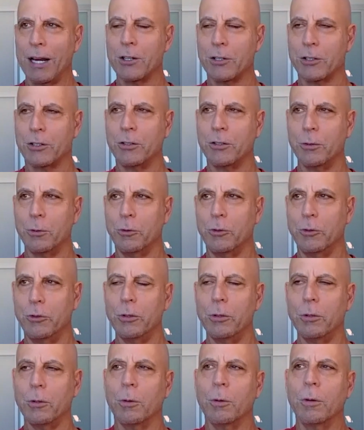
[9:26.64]
to
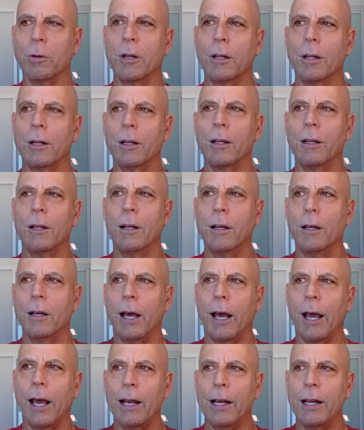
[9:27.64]
do?
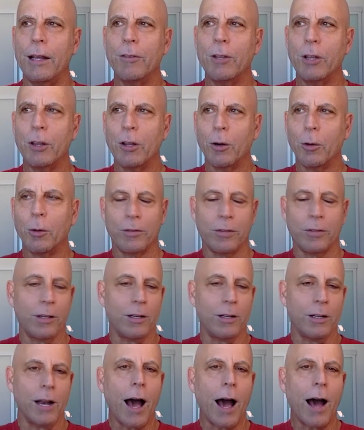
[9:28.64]
And even though it's a
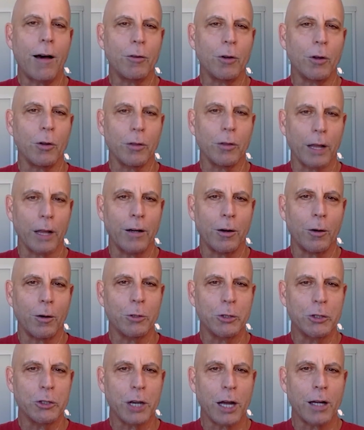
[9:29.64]
novel, that
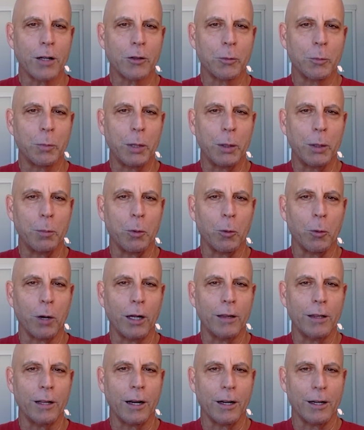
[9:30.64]
always shocks people,
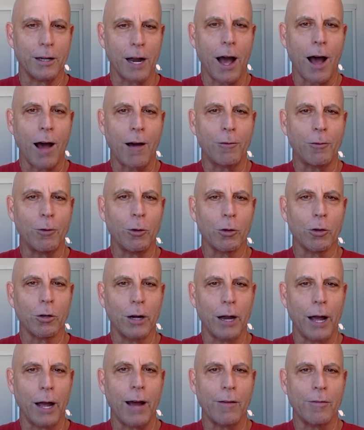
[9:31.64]
right? That a novel
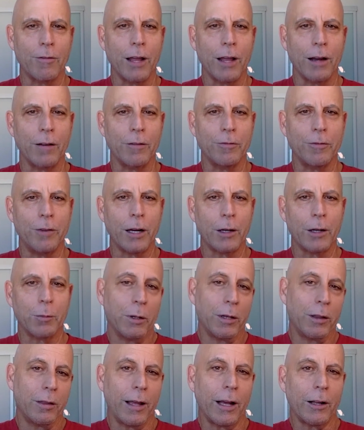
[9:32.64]
could have that effect,
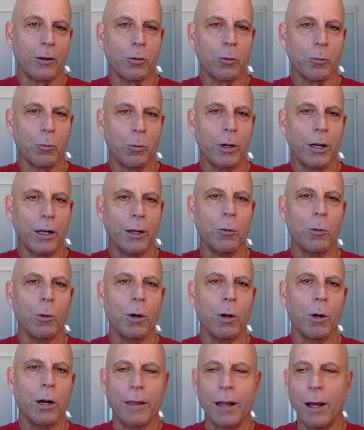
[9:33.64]
but that's really
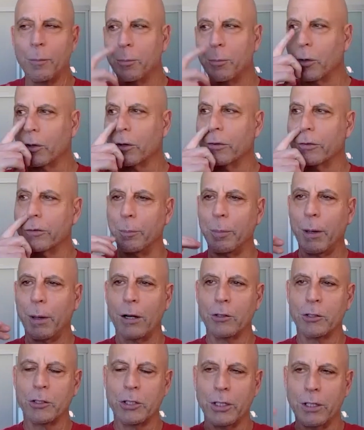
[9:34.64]
what that book is
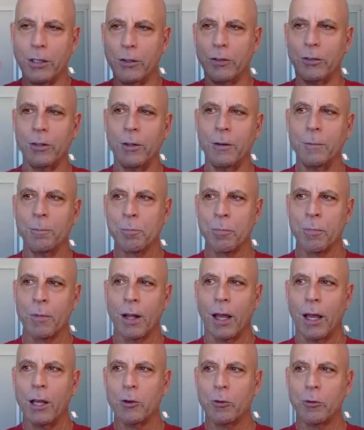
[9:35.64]
about. She's
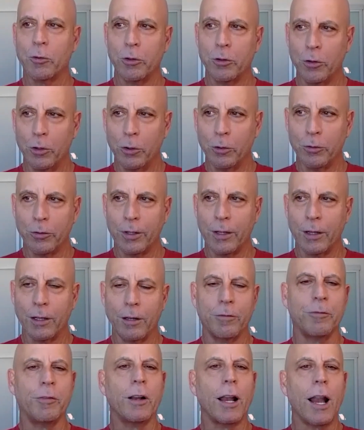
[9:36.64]
introducing
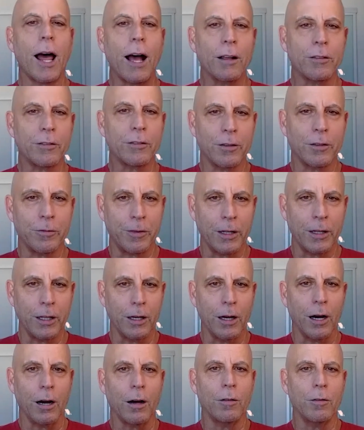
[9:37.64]
the
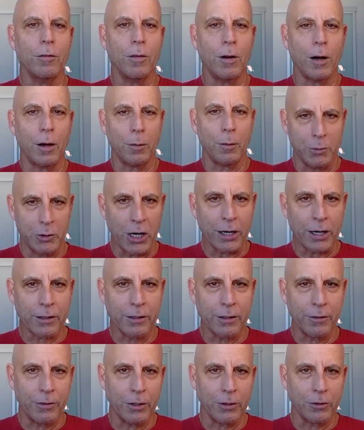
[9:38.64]
philosophy of
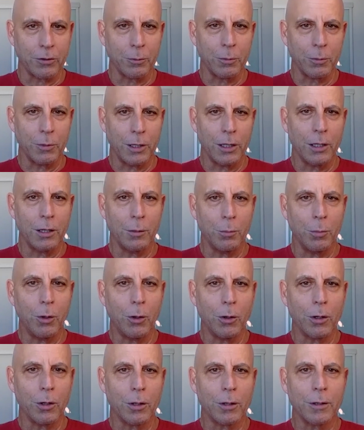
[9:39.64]
objectivism in the
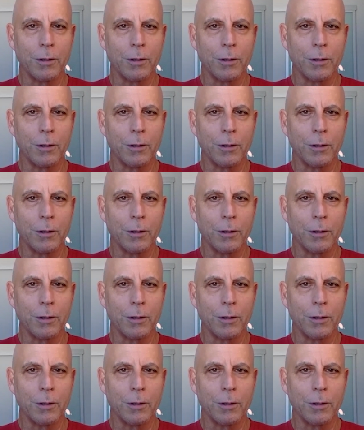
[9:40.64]
book.